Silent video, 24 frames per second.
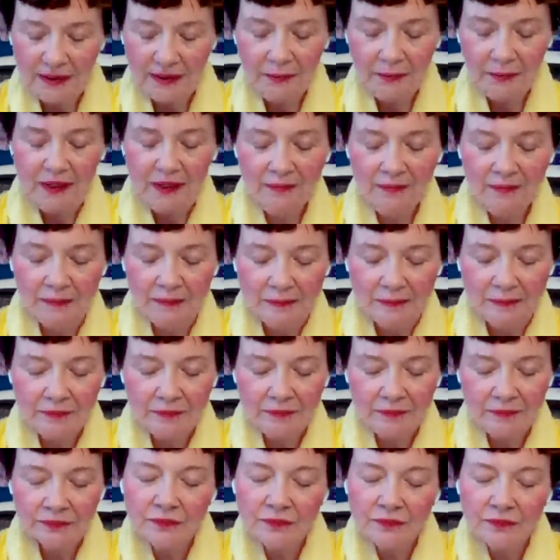Let's bring
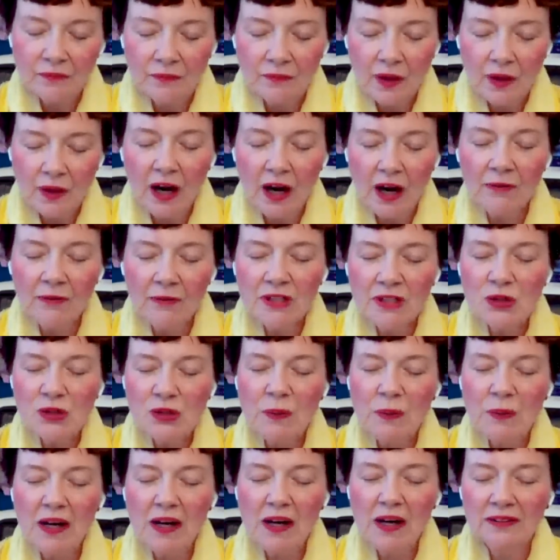them in.
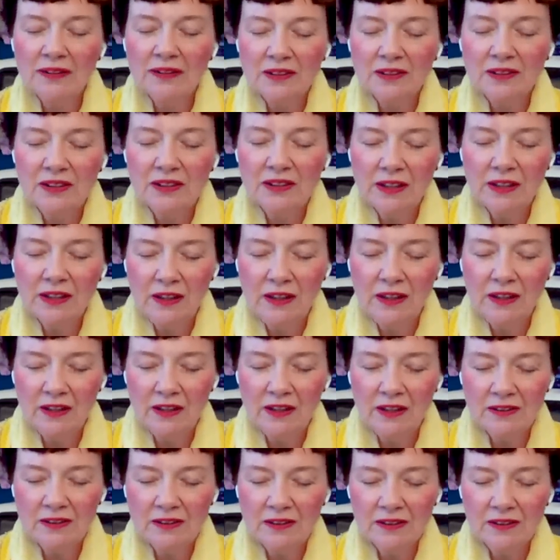Our
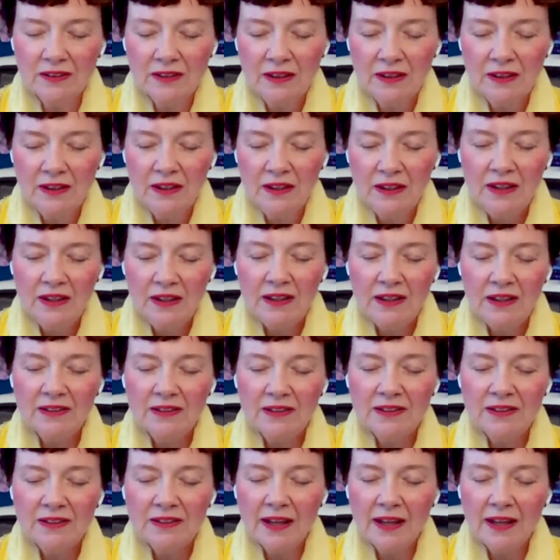response to this